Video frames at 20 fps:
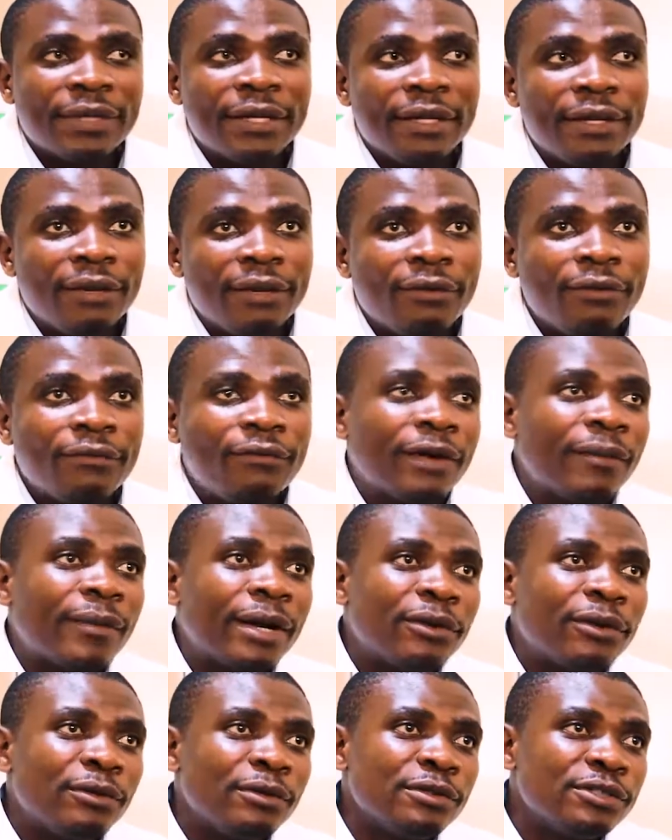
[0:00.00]

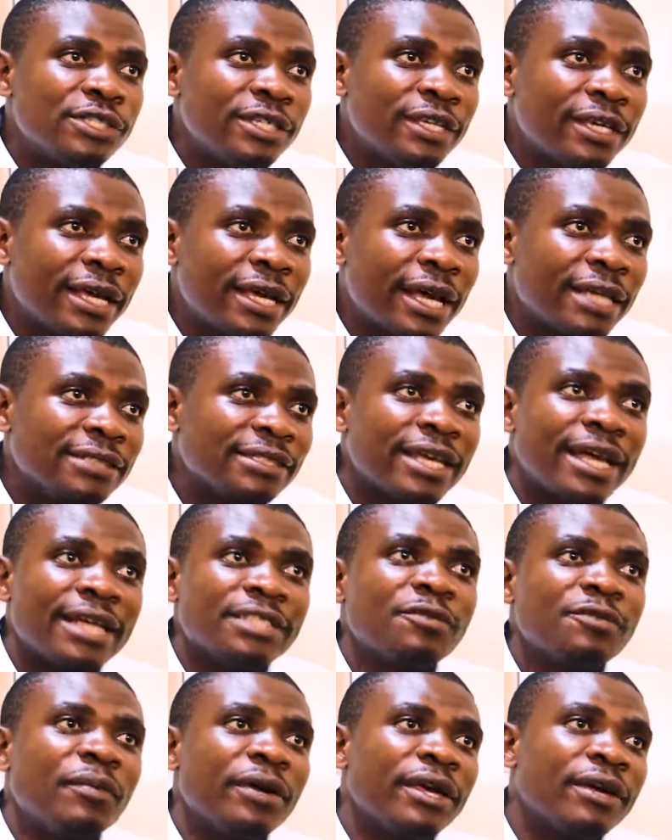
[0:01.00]
Non-pharmacologic has the
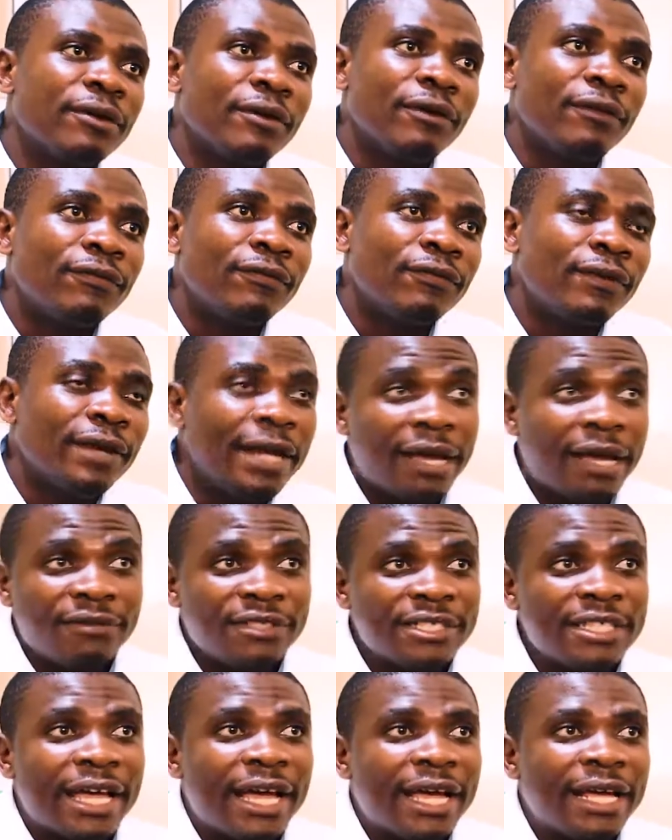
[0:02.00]
aspect of
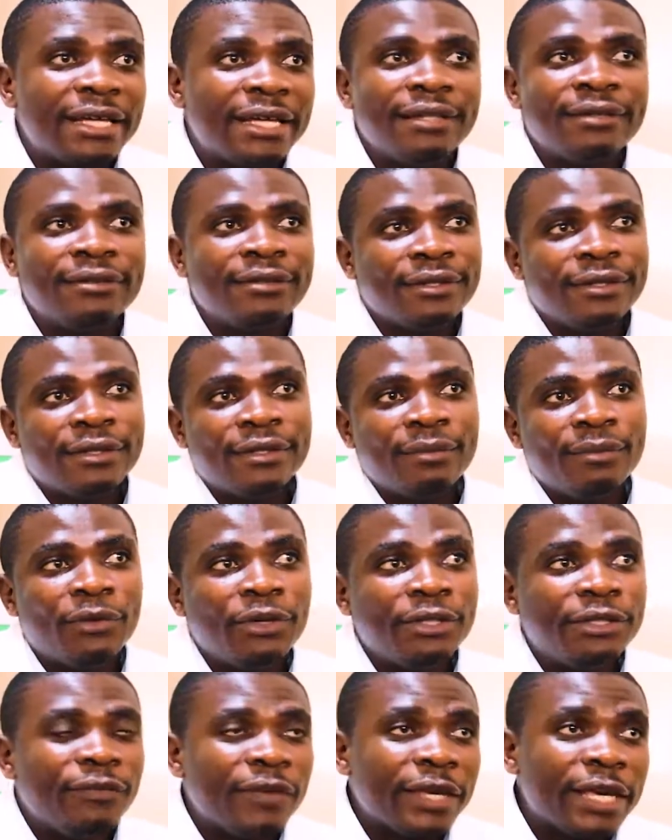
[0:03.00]
lifestyle
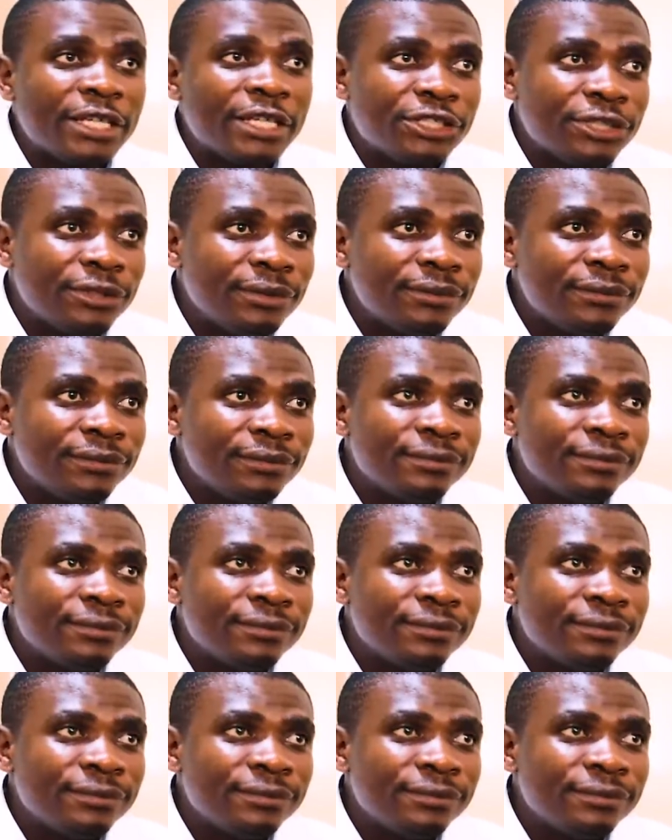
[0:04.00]
modification.